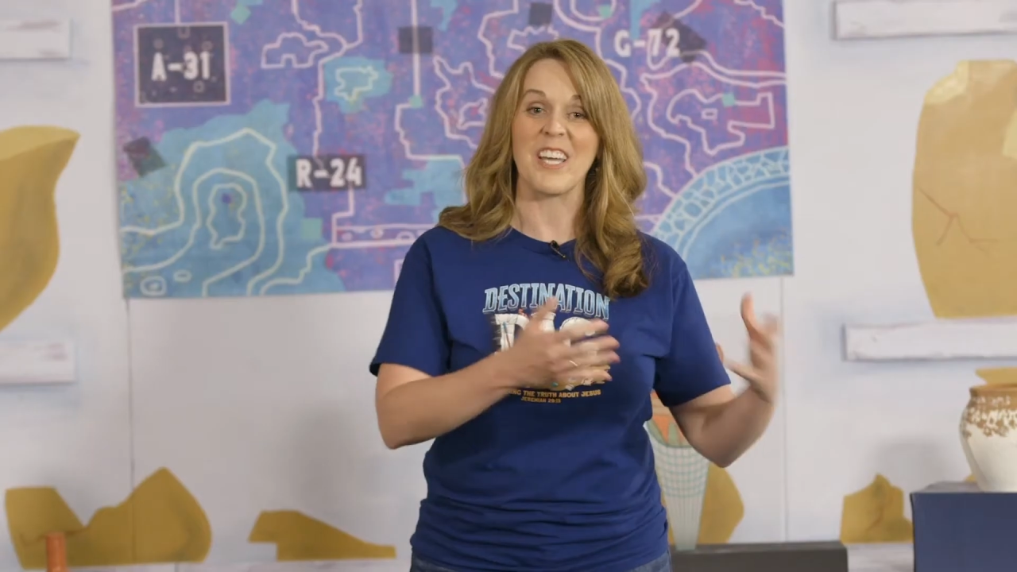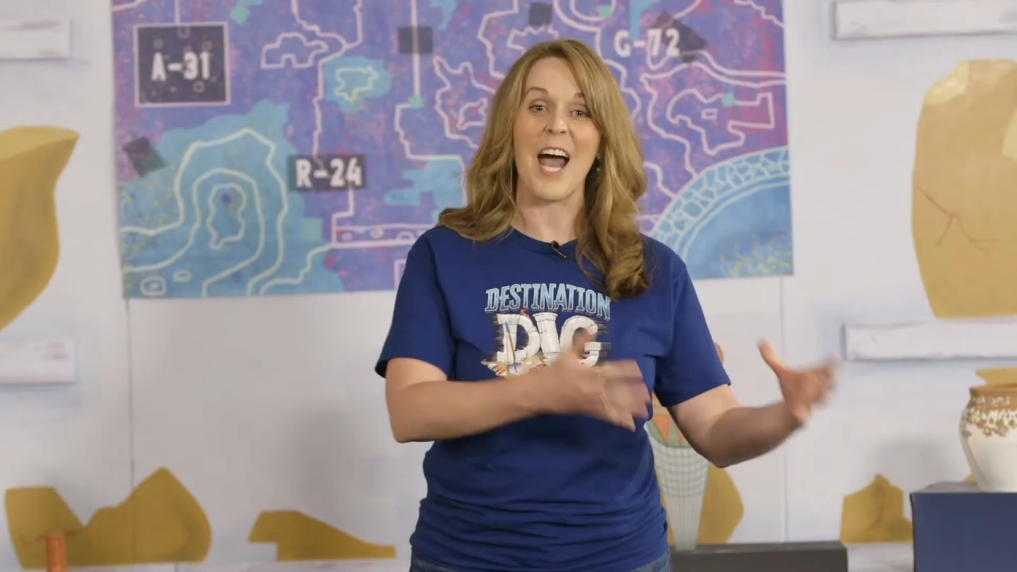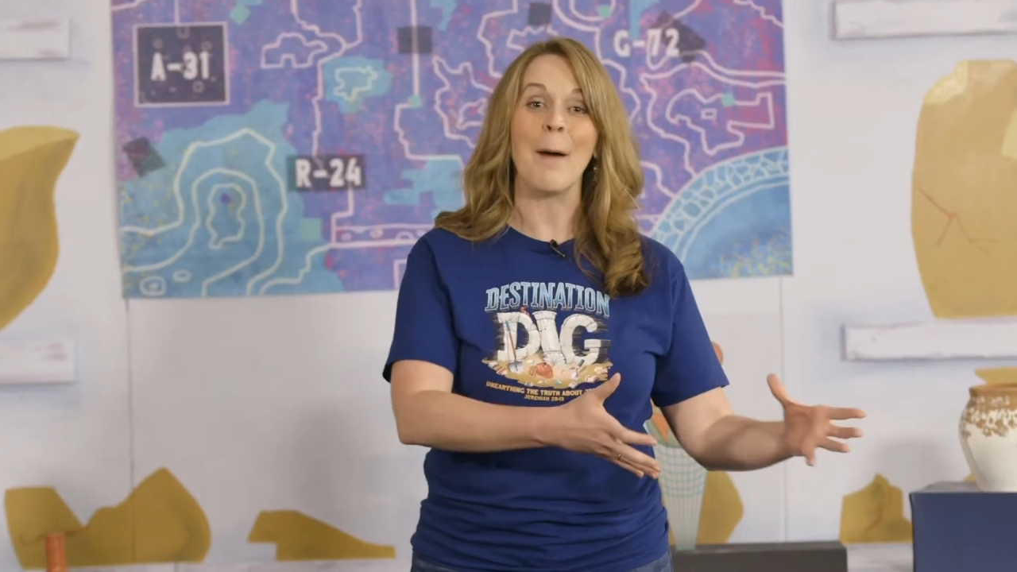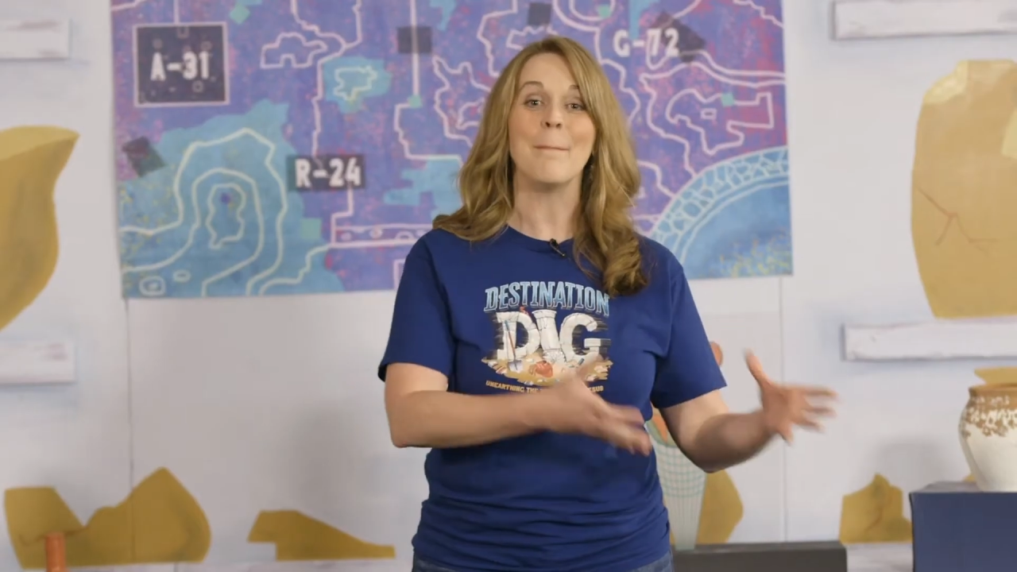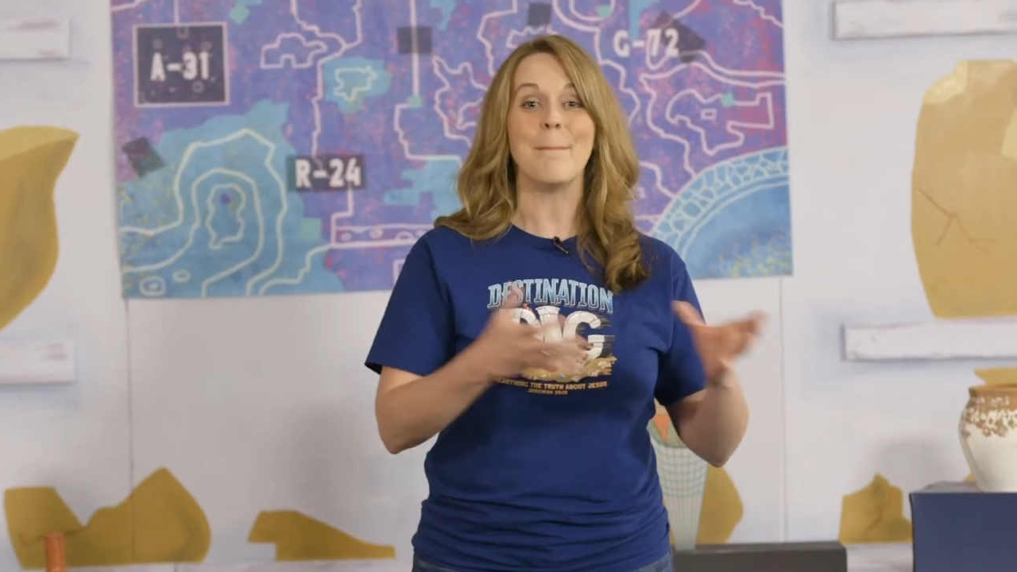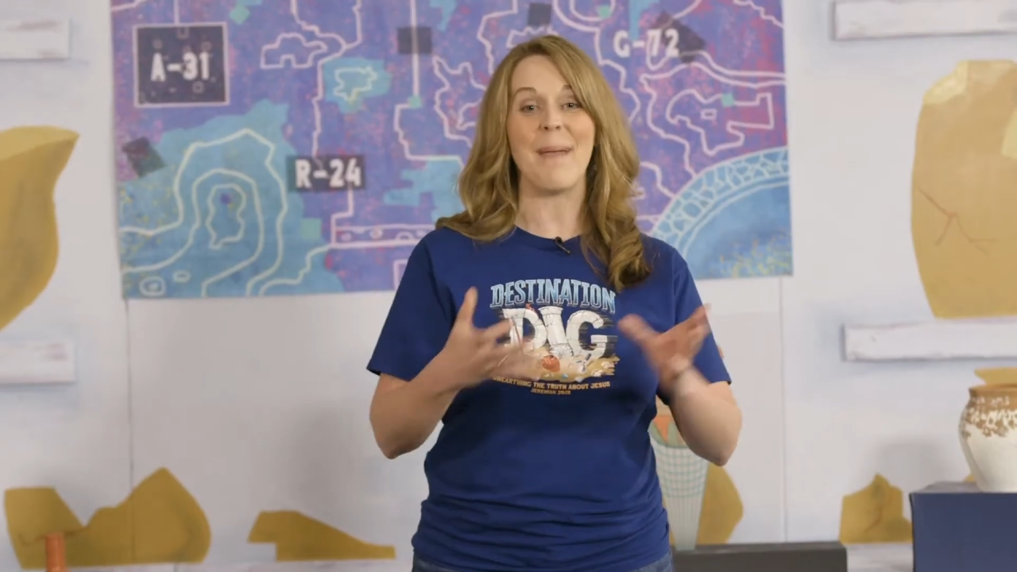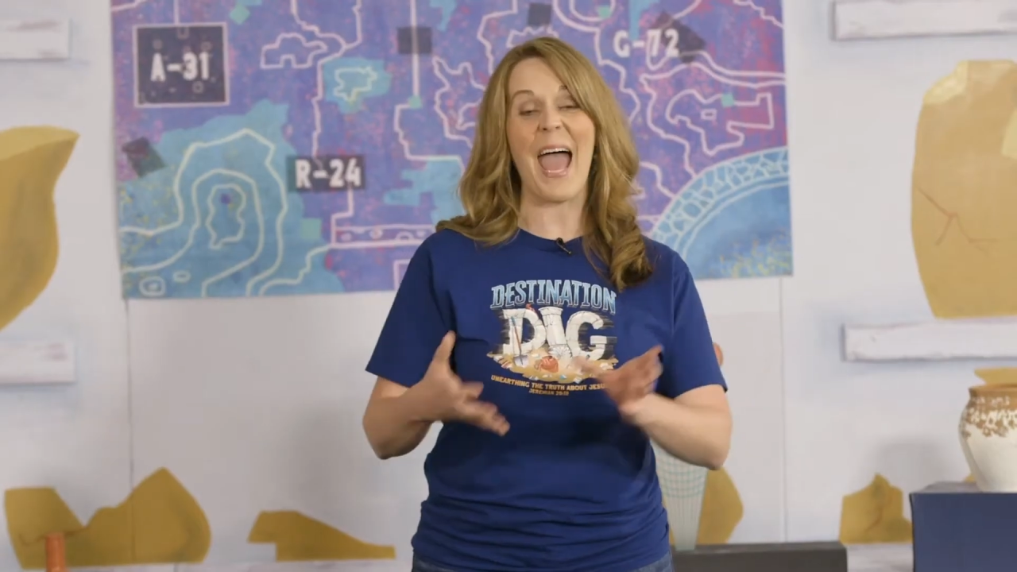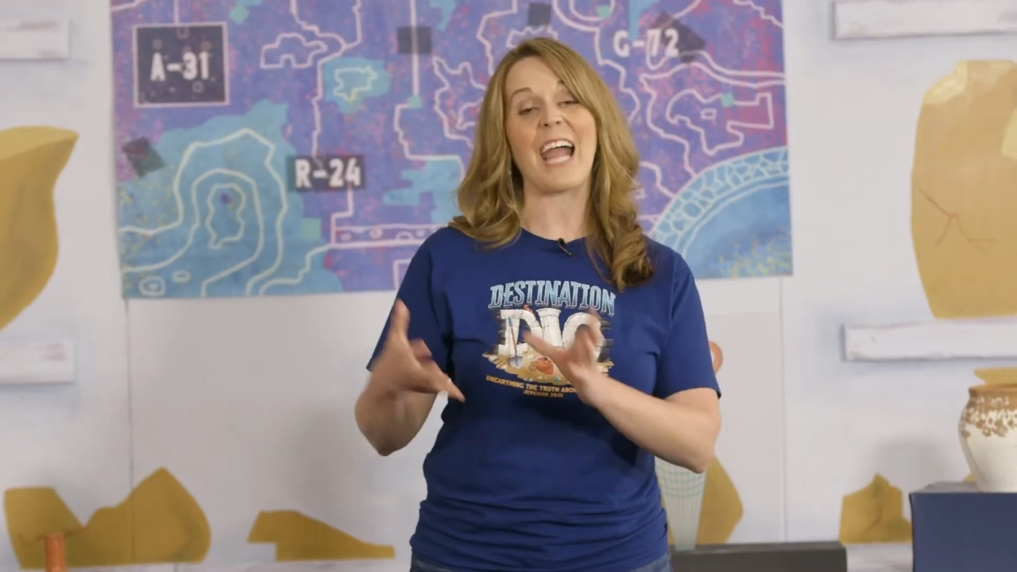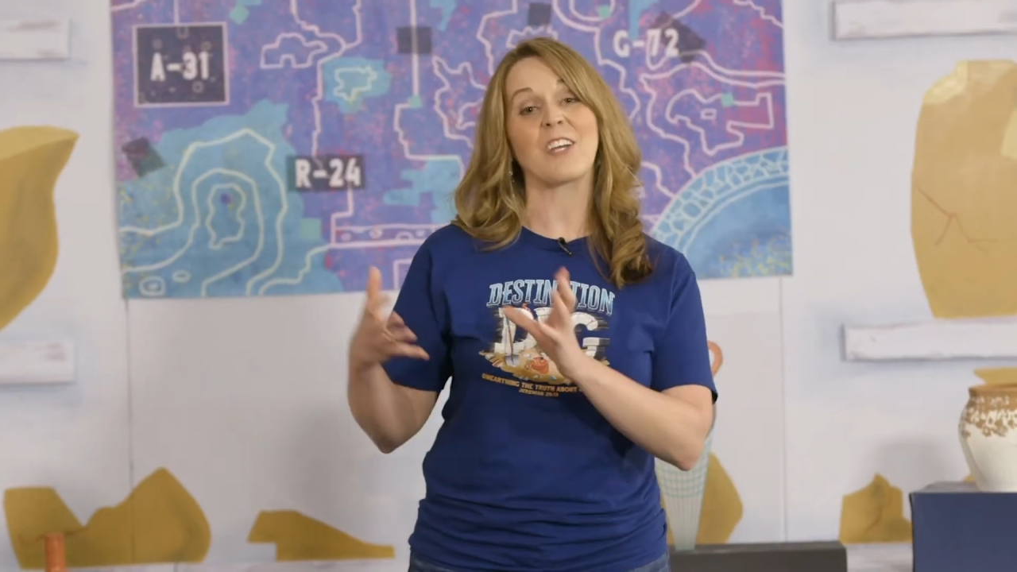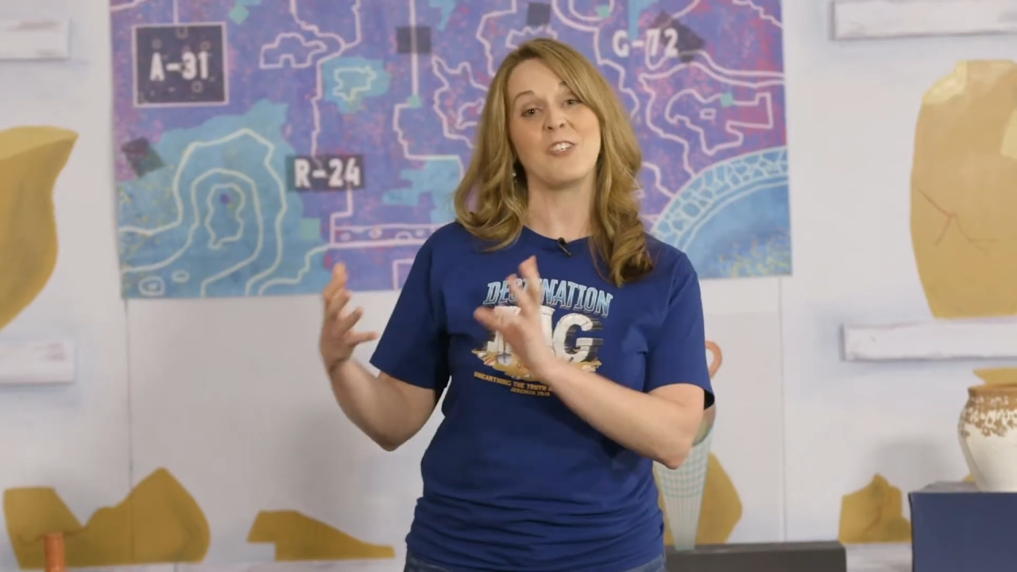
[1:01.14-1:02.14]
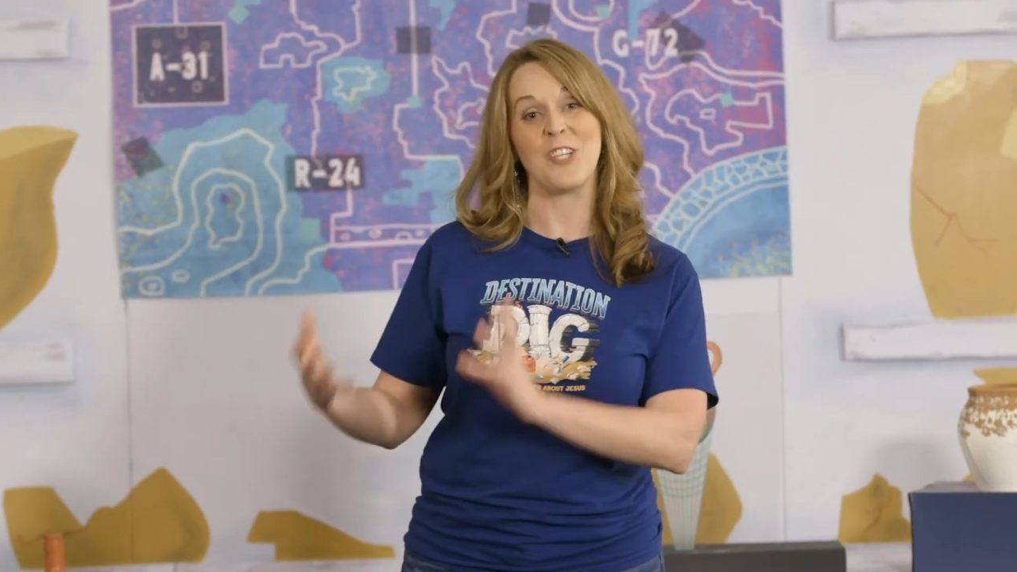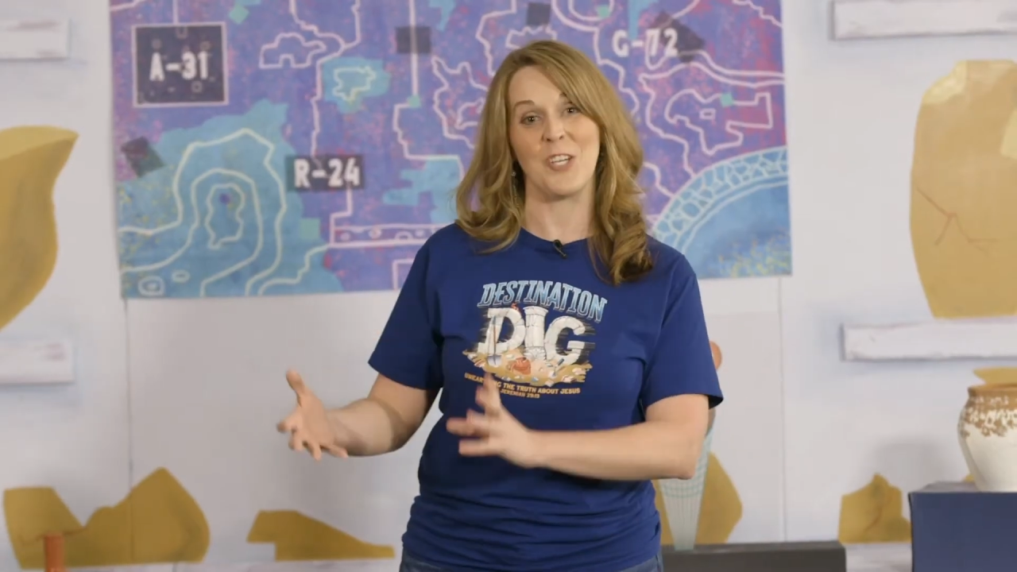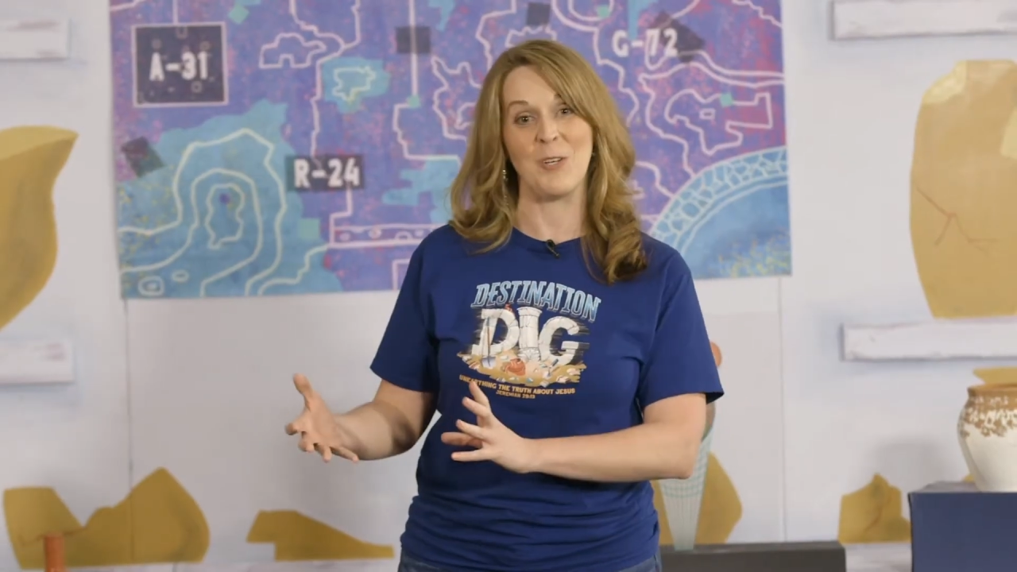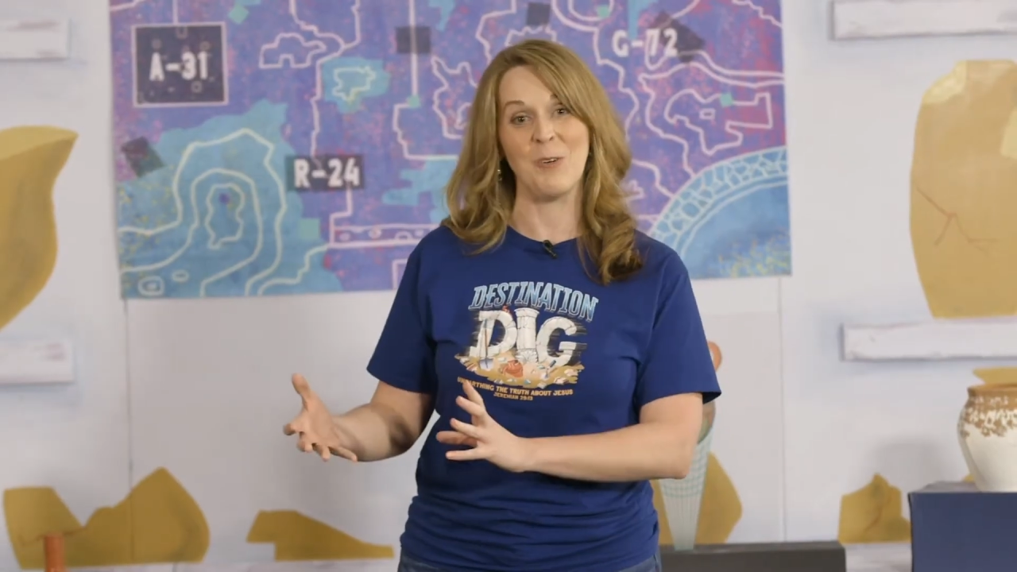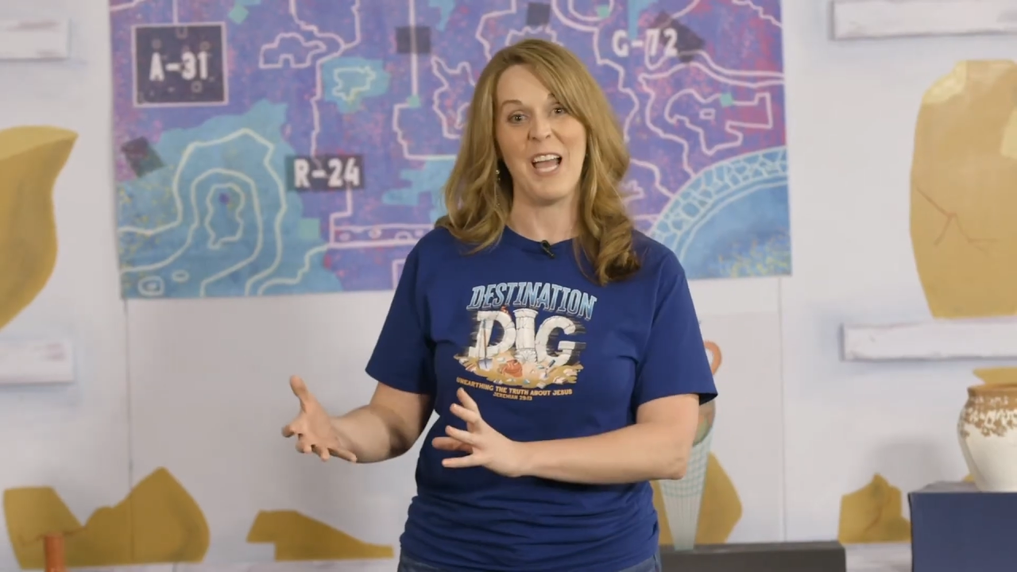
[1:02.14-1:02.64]
come back
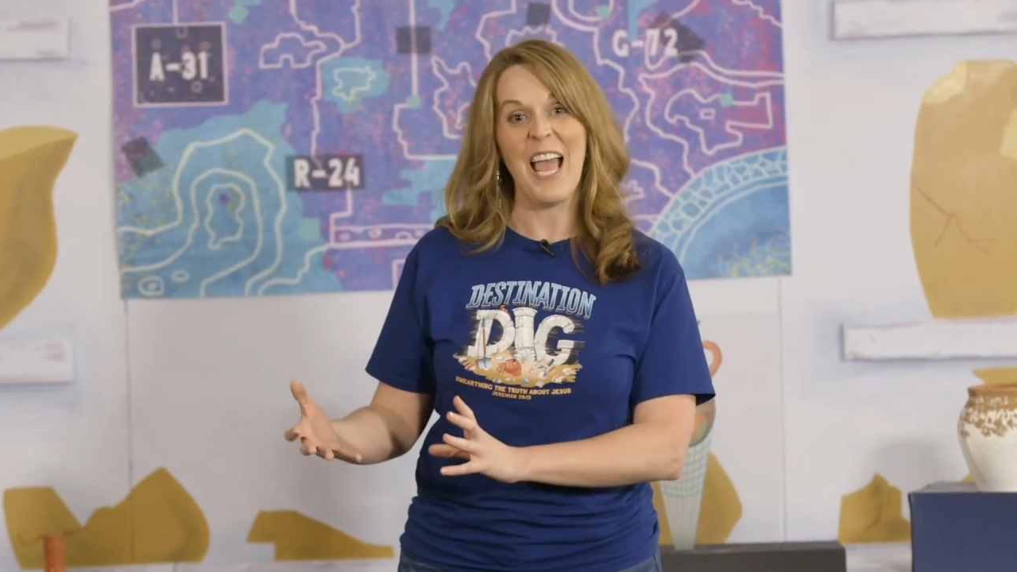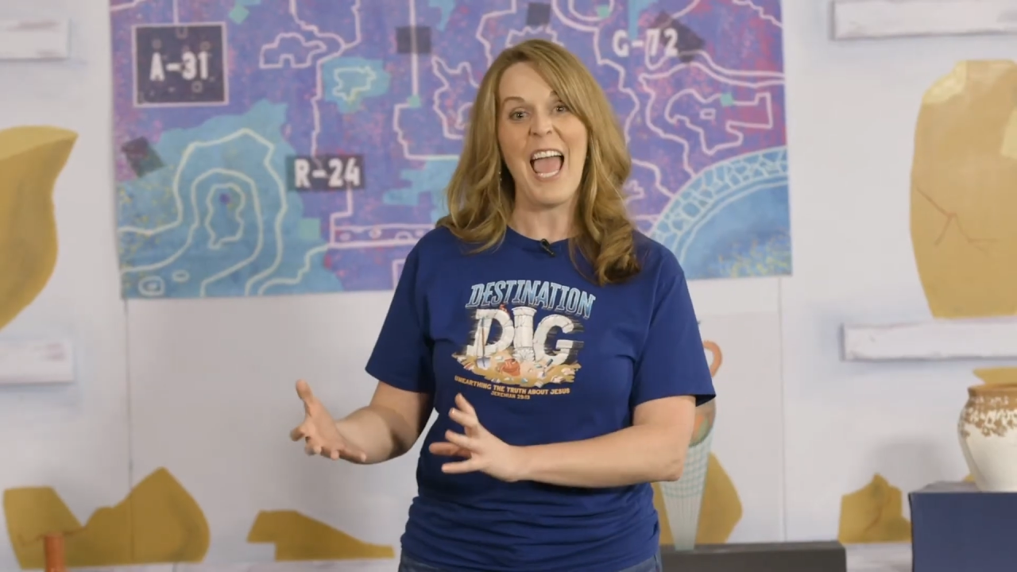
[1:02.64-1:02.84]
to